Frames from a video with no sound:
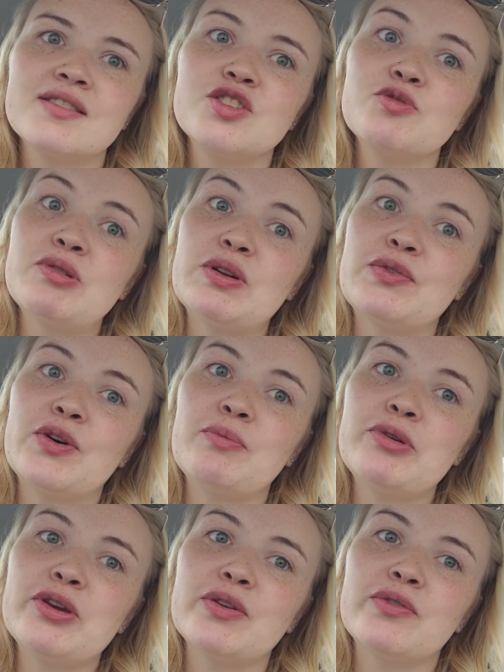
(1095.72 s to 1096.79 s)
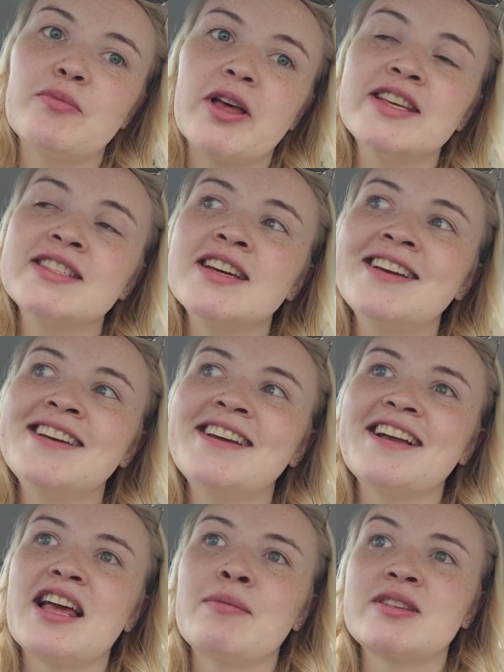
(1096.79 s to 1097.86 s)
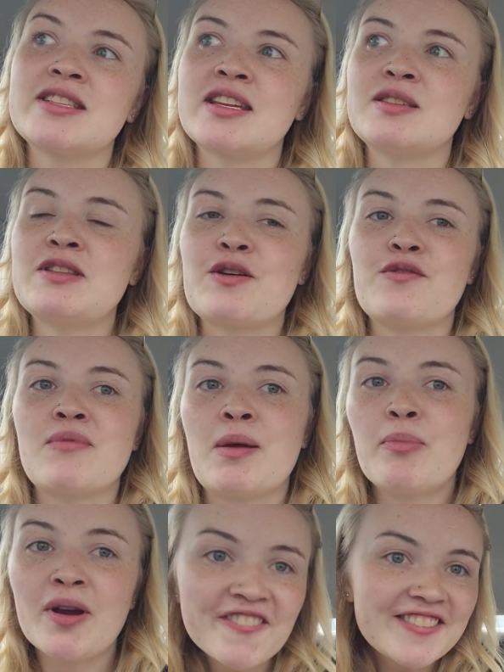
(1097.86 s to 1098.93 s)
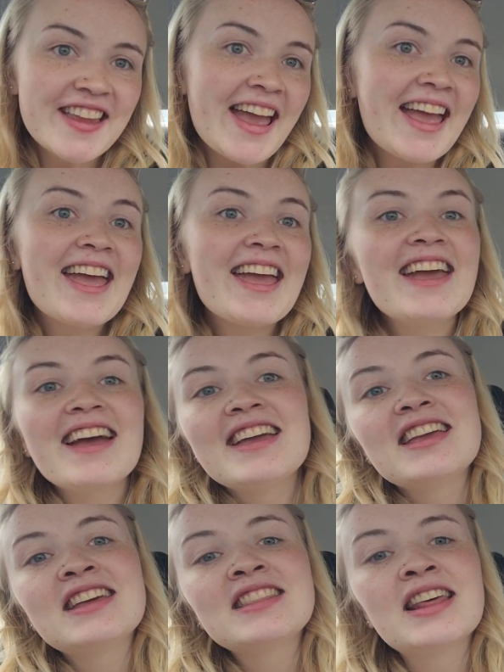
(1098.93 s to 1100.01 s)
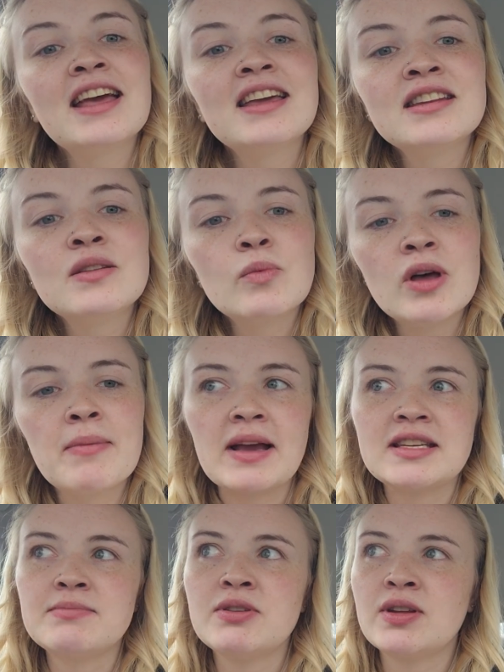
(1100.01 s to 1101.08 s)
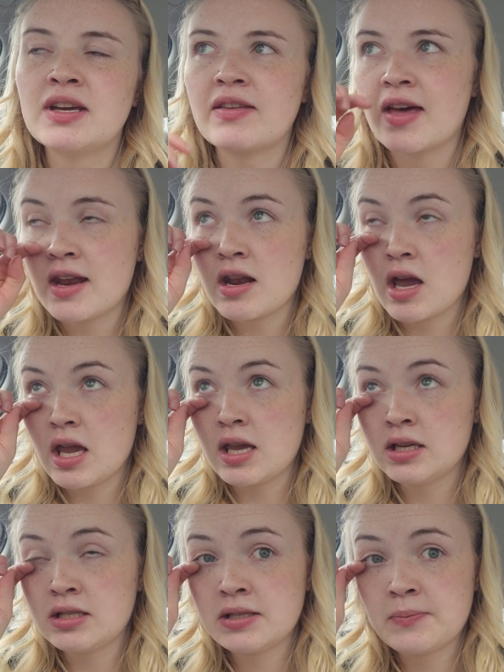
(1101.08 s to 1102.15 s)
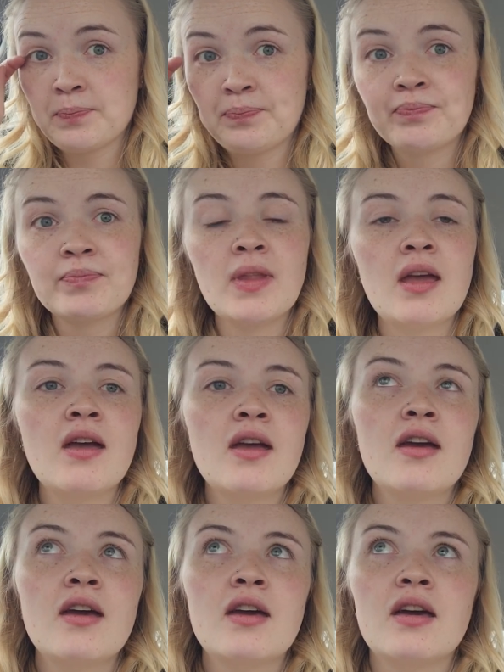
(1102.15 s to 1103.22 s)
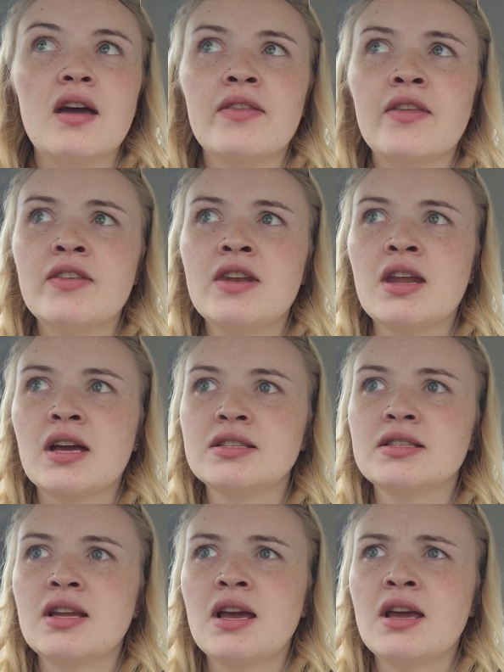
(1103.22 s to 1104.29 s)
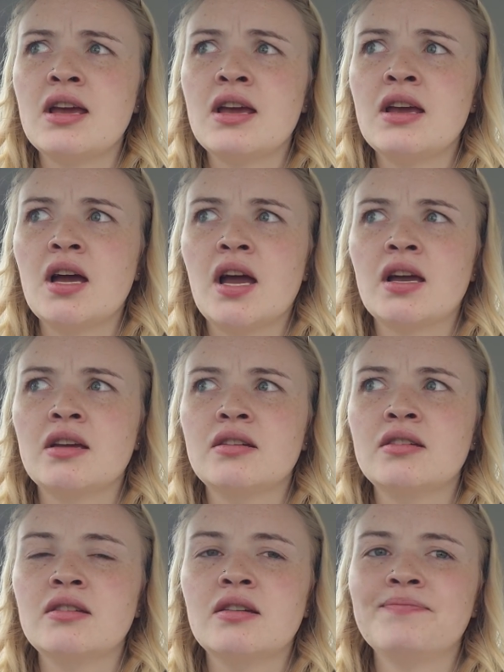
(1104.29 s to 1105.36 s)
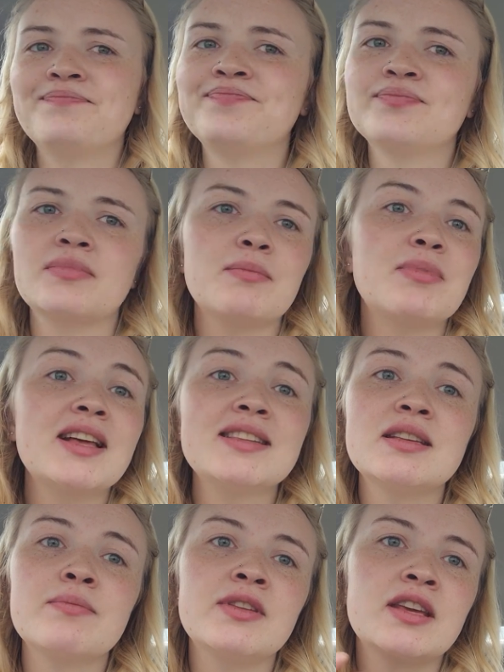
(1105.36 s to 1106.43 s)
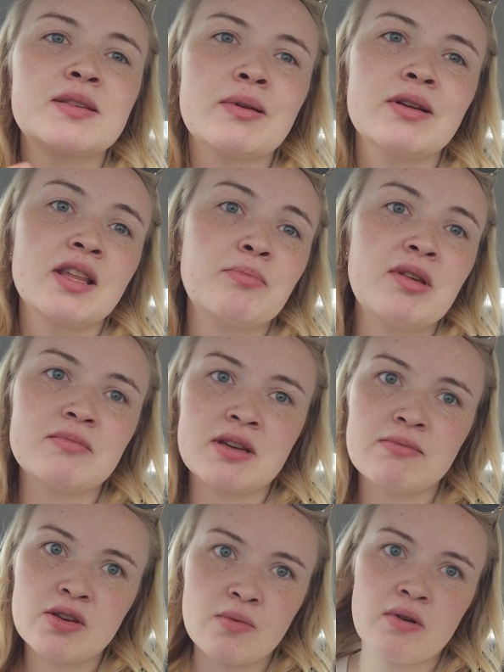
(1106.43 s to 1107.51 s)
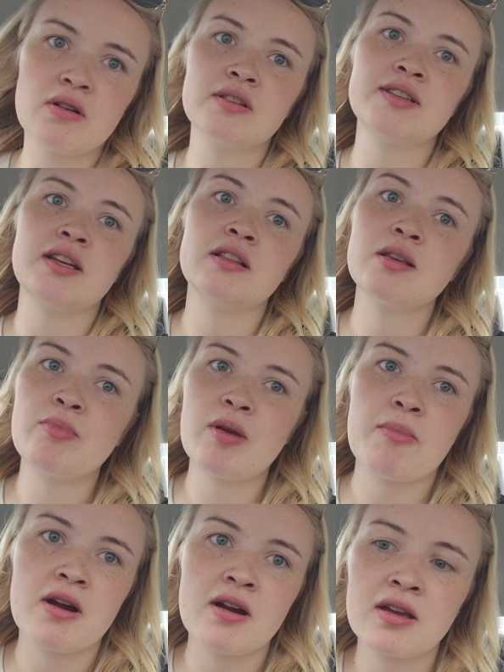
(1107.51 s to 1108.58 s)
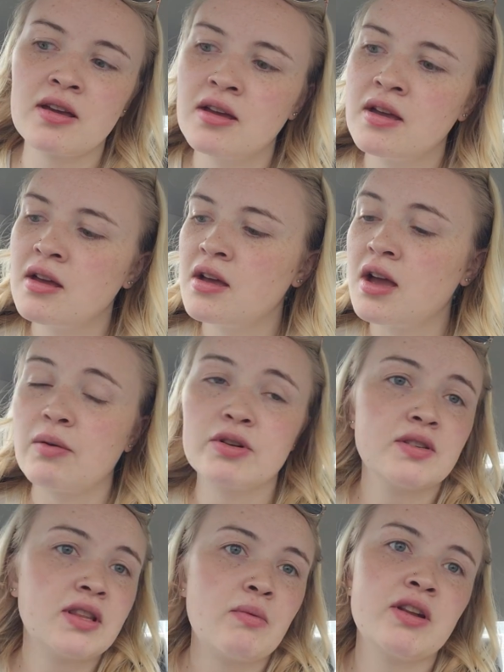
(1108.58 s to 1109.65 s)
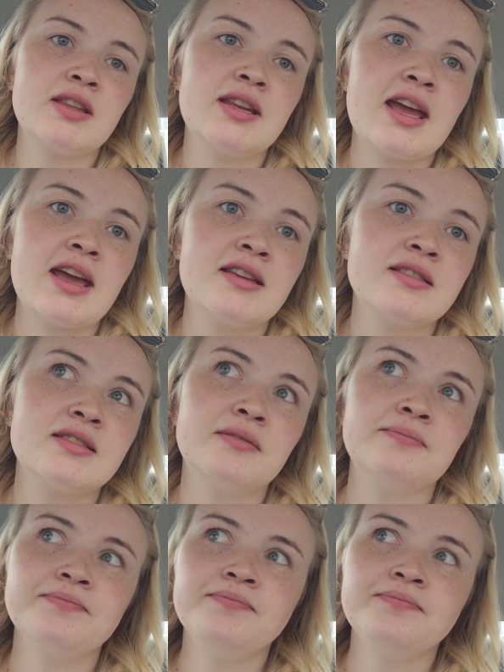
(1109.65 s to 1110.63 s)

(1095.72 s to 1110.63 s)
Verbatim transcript: such a beautiful, beautiful place and I'm excited to be there for my birthday and then we'll head back to Munich at night and then the next day I plan something it's probably like BMW World and Olympia Park we're doing that one of the days